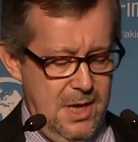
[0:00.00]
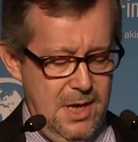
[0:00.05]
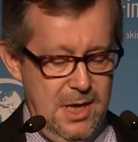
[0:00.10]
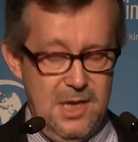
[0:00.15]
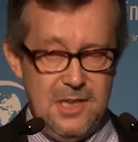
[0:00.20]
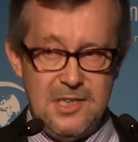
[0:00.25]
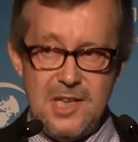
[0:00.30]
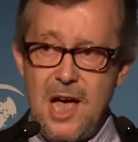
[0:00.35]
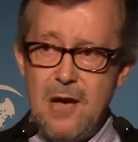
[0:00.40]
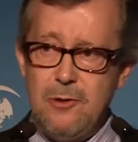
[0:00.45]

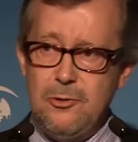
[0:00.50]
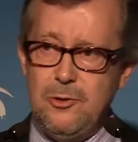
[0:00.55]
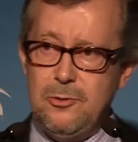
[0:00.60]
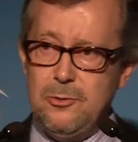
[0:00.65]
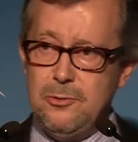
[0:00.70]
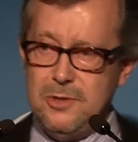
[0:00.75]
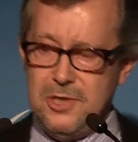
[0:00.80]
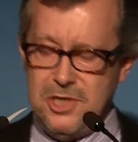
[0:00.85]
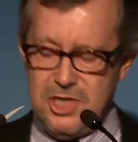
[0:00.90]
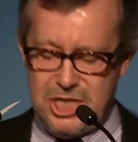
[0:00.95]
is how
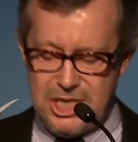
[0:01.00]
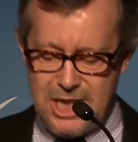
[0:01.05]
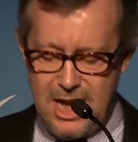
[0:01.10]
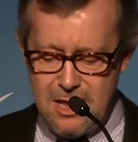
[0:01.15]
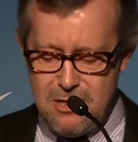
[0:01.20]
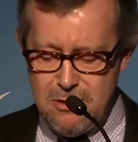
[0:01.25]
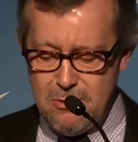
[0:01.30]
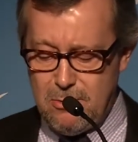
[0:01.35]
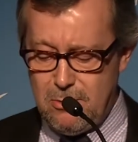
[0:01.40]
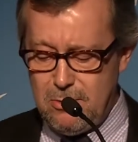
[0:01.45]
to
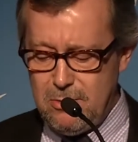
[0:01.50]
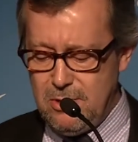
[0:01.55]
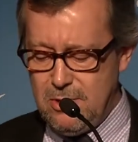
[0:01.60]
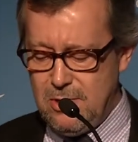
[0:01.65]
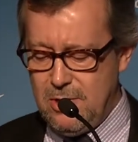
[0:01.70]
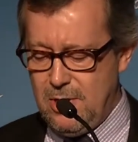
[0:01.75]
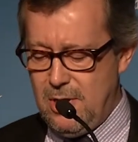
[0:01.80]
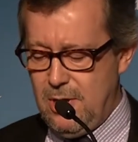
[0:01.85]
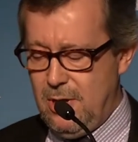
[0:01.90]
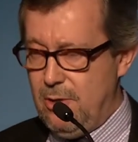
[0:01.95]
channel
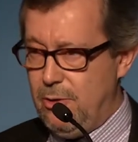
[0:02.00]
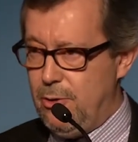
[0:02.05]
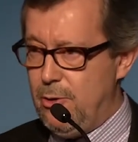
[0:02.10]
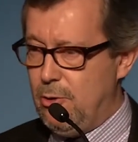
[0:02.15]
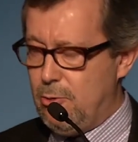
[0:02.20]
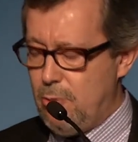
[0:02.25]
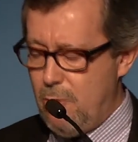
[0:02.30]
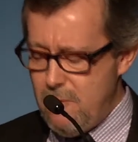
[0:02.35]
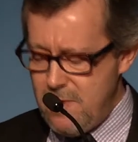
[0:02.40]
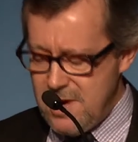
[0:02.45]
the
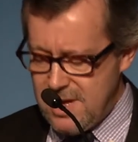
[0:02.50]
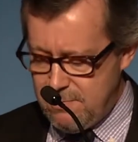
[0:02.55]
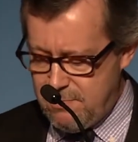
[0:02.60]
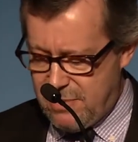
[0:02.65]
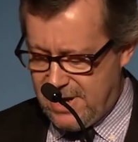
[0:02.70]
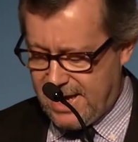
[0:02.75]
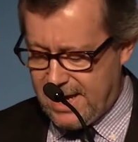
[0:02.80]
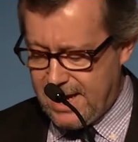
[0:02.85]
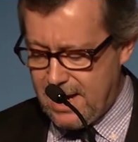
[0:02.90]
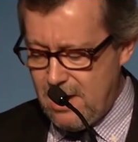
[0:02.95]
growing
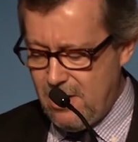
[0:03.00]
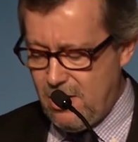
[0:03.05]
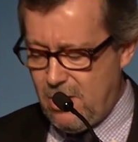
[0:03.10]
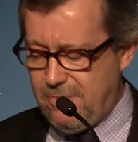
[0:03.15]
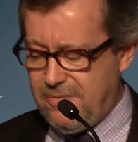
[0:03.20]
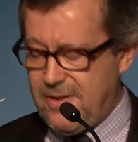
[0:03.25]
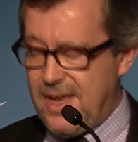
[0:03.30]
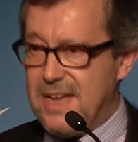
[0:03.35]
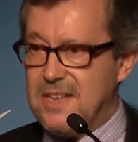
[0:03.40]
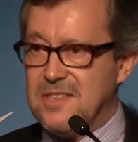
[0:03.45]
pile
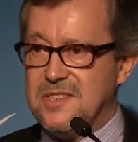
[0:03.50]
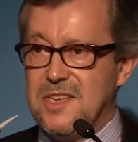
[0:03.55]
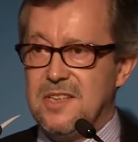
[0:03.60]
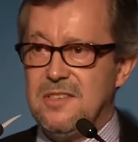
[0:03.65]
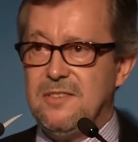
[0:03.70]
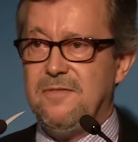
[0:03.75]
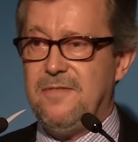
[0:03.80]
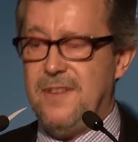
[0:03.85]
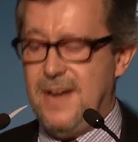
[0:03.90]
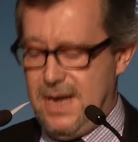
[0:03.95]
of
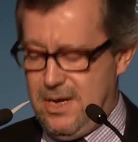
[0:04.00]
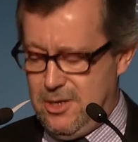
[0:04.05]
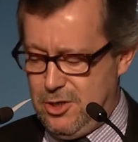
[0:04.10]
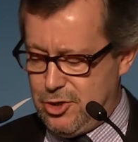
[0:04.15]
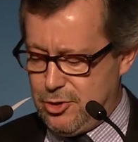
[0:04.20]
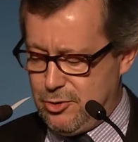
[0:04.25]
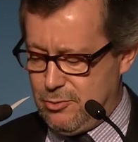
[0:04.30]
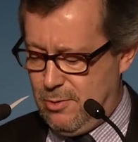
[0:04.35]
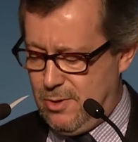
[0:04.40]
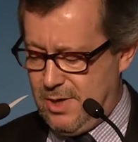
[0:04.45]
excess
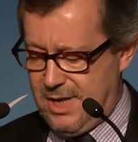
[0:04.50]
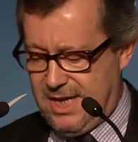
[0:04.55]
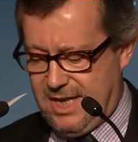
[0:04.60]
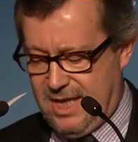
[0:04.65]
financial